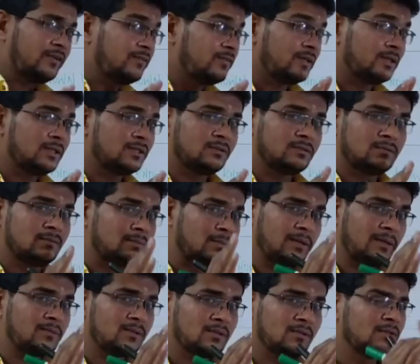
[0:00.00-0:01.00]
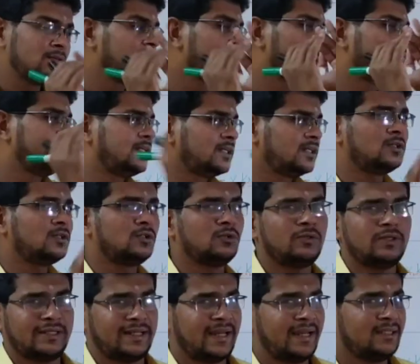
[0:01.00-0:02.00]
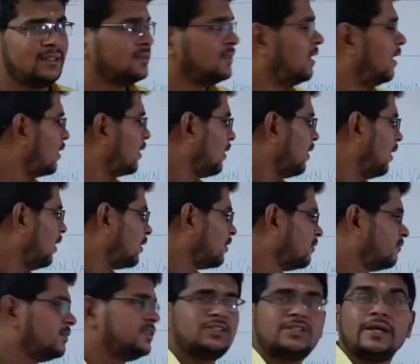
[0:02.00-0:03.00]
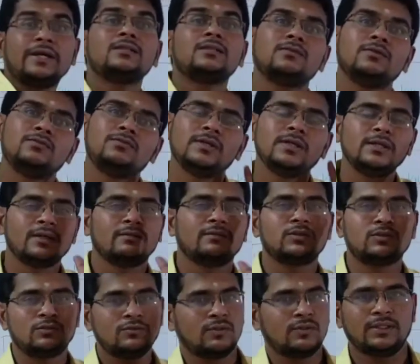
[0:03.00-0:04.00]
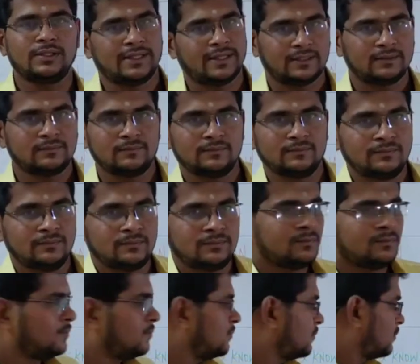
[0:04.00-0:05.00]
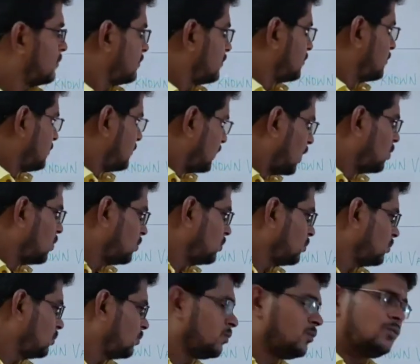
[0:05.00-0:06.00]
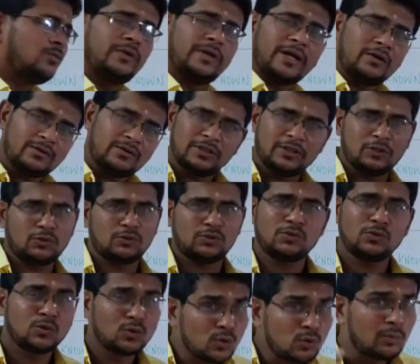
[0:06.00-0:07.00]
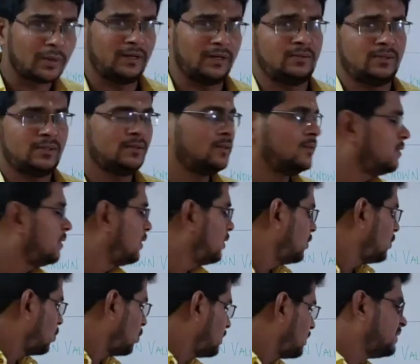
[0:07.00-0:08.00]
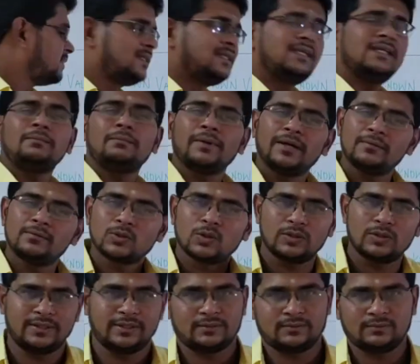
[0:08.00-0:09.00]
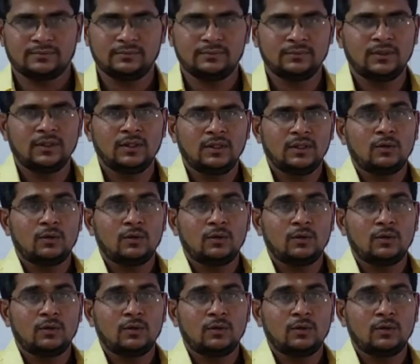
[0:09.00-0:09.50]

are 5 pipes fitted into a tank which takes 15 hours to fill the tank. Now we have reduced 2 pipes, only 3 pipes are there.